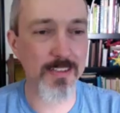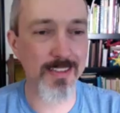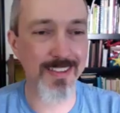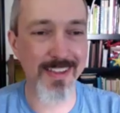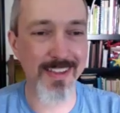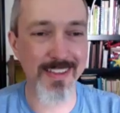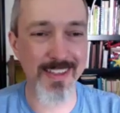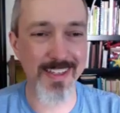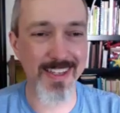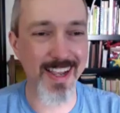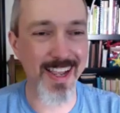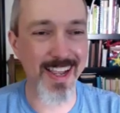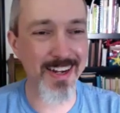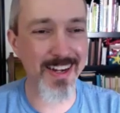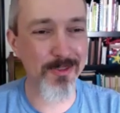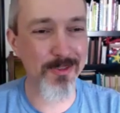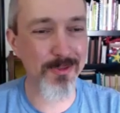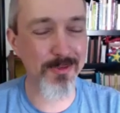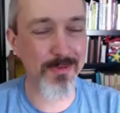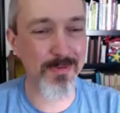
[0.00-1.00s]
and I think, I
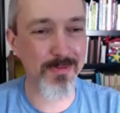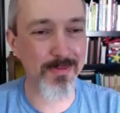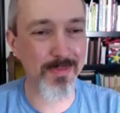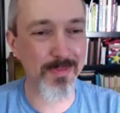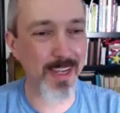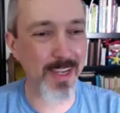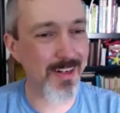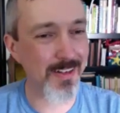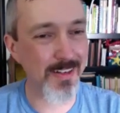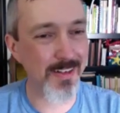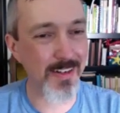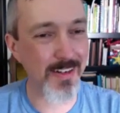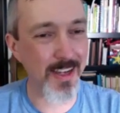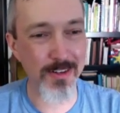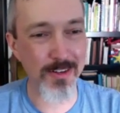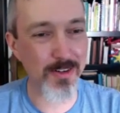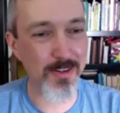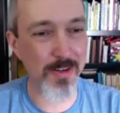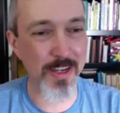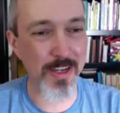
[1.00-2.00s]
don't
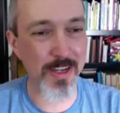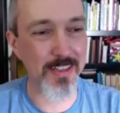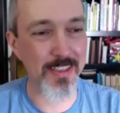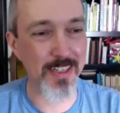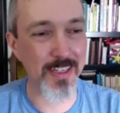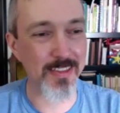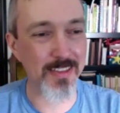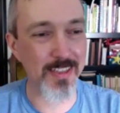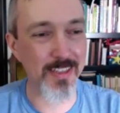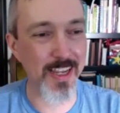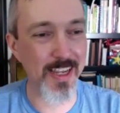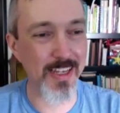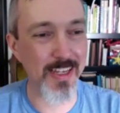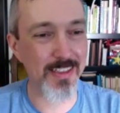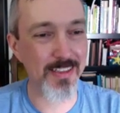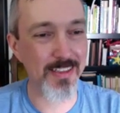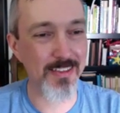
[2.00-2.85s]
know how to test that.